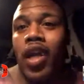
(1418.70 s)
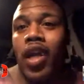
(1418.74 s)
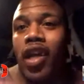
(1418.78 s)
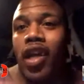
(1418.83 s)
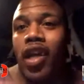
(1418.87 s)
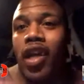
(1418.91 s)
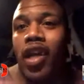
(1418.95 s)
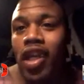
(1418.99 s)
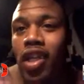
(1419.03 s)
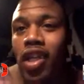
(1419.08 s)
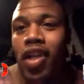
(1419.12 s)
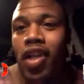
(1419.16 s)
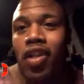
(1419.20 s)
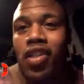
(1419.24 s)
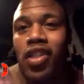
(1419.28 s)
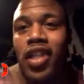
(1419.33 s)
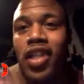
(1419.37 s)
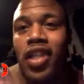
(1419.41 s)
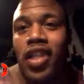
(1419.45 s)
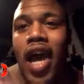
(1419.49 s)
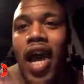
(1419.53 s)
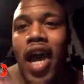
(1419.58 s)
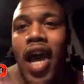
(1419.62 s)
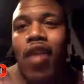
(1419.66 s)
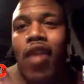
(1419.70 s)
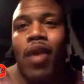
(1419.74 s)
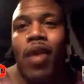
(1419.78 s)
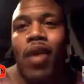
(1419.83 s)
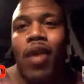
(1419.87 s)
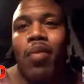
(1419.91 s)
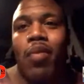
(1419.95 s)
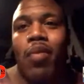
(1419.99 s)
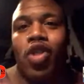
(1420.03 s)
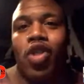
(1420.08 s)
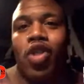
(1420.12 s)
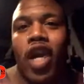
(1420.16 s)
And when he gets to the other side, the
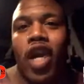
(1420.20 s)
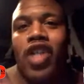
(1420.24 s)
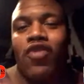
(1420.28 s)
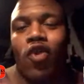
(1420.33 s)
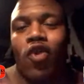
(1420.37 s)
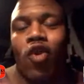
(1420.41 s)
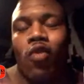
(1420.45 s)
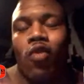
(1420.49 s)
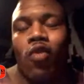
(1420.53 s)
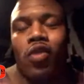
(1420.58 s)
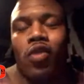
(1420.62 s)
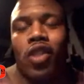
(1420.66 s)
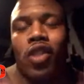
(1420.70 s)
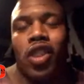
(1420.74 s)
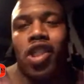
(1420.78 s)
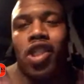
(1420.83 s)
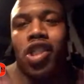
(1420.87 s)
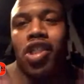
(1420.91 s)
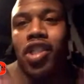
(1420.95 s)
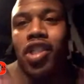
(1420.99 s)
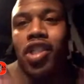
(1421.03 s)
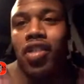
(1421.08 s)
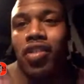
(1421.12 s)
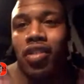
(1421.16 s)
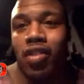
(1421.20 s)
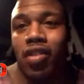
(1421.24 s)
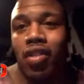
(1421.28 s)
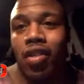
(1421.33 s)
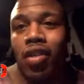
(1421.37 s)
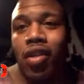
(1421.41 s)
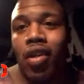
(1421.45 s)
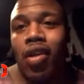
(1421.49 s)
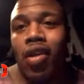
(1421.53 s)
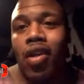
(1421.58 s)
baby transforms into Jesus.